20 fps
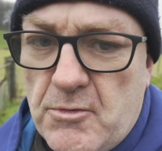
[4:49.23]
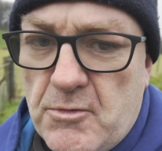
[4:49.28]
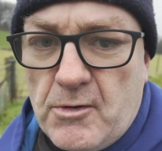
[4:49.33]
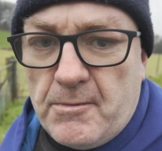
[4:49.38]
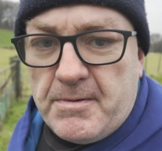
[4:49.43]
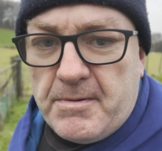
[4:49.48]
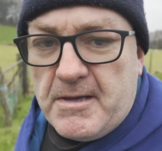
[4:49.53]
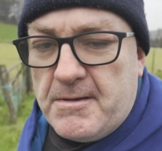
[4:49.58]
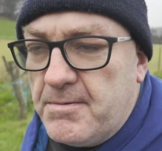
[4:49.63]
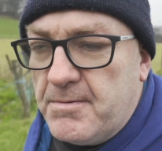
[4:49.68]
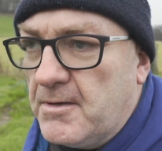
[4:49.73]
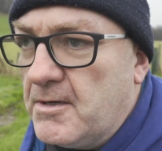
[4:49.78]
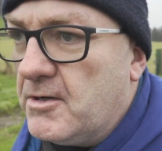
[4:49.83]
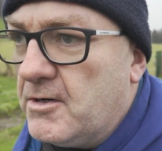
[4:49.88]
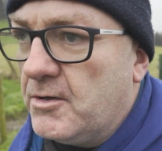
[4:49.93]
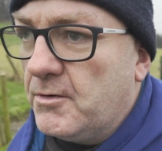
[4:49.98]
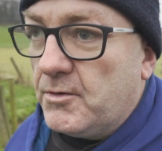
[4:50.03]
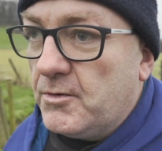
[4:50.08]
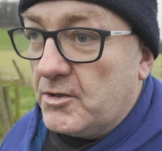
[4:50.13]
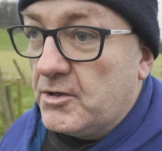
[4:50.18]
more people
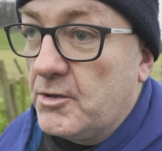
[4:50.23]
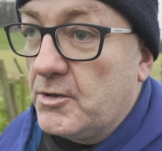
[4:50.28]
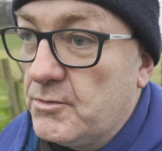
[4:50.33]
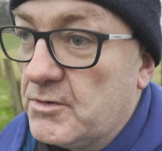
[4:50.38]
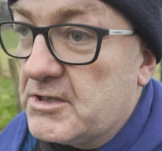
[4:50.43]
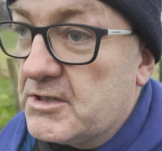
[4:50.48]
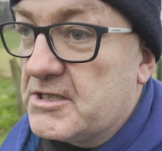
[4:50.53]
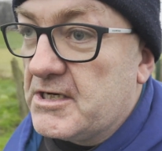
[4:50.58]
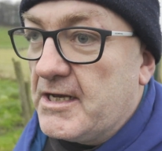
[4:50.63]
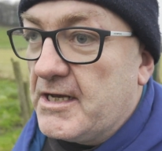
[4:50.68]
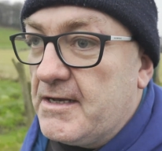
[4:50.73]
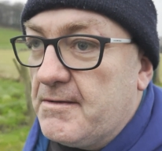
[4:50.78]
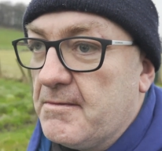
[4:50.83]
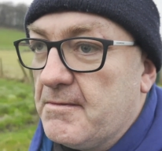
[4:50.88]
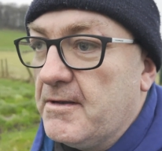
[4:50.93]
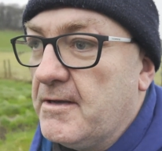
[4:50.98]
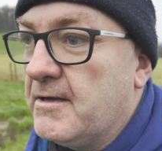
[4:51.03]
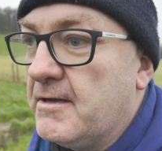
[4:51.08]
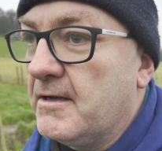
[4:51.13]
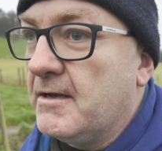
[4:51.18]
who were doing the
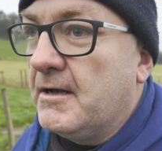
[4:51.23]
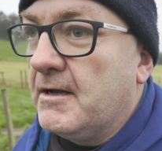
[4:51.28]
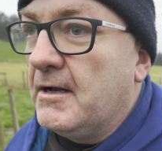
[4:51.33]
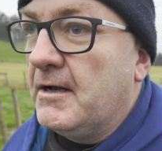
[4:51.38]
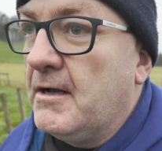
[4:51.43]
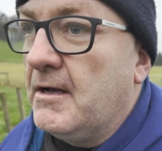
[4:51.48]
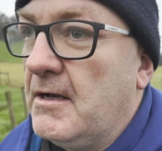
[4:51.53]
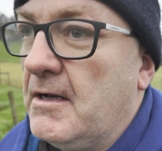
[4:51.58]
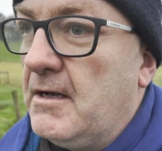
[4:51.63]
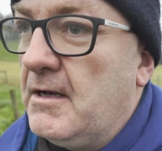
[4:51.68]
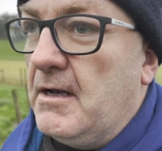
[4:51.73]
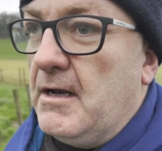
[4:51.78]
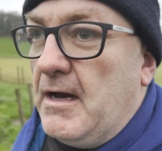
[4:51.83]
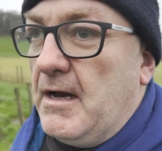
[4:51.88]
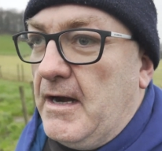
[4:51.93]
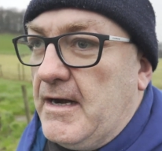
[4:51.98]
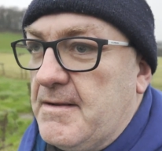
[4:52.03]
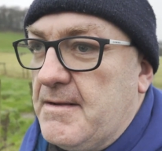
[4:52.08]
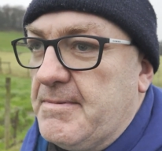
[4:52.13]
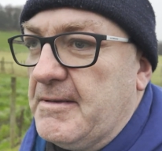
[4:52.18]
same.
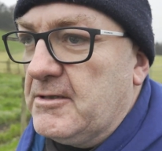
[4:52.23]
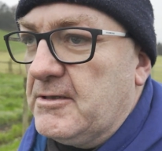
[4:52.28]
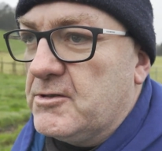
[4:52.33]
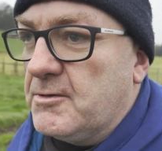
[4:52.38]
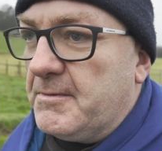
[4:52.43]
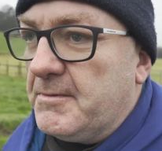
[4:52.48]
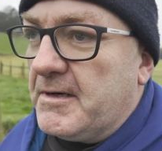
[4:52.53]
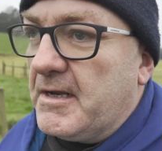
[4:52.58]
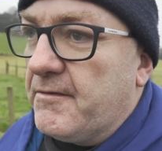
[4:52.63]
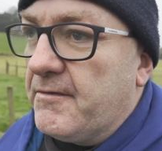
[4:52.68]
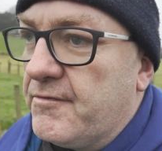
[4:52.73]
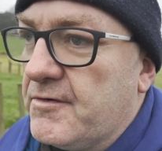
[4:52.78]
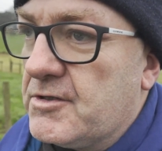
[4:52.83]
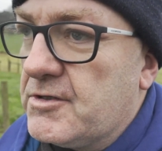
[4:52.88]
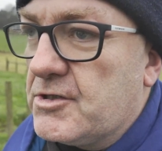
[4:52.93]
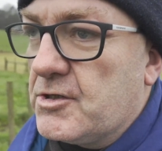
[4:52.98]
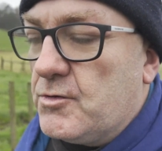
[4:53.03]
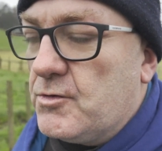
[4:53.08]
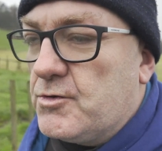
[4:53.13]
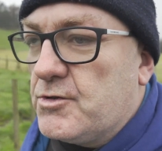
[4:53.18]
And he built up a
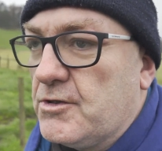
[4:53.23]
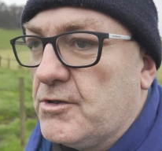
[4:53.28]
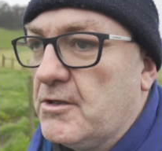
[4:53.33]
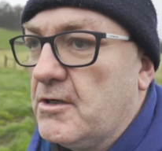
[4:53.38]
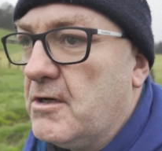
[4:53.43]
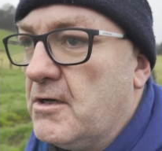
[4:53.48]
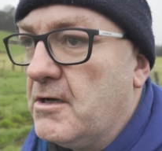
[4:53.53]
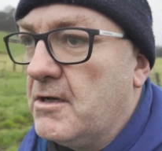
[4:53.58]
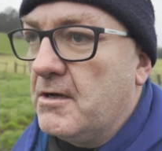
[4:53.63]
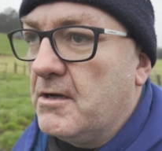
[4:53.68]
different social